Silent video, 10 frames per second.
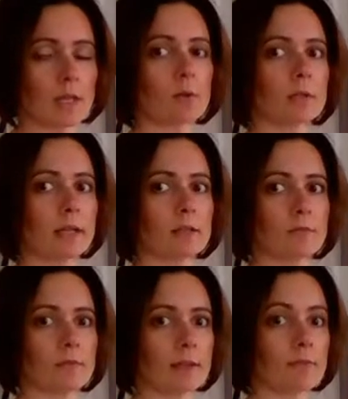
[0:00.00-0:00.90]
They'll get
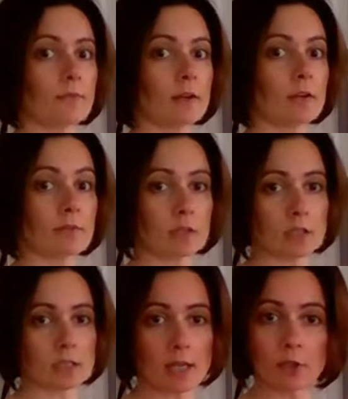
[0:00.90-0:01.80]
like very,
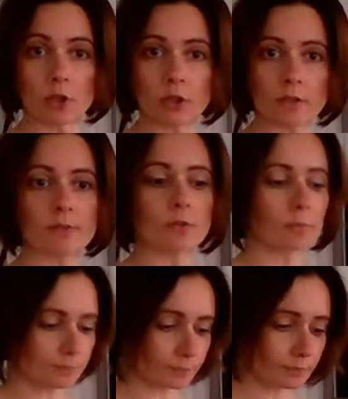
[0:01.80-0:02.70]
very tender if
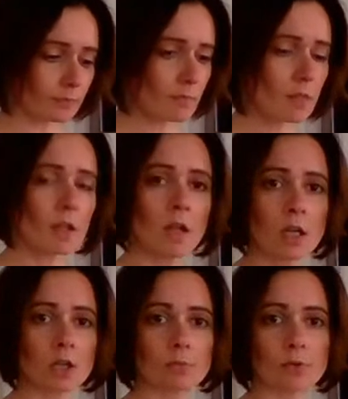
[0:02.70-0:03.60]
you
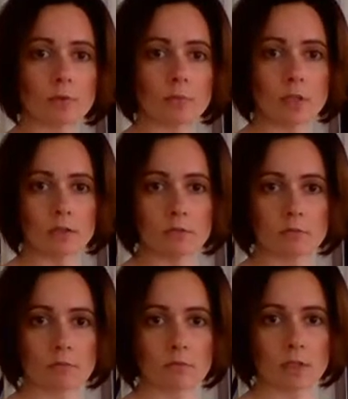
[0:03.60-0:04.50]
put them in
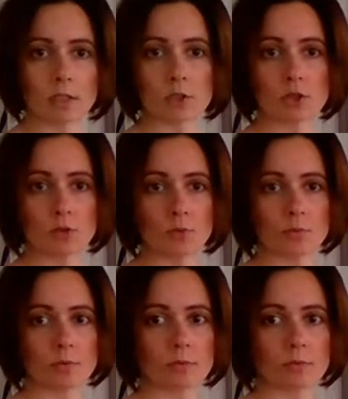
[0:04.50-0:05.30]
a soup.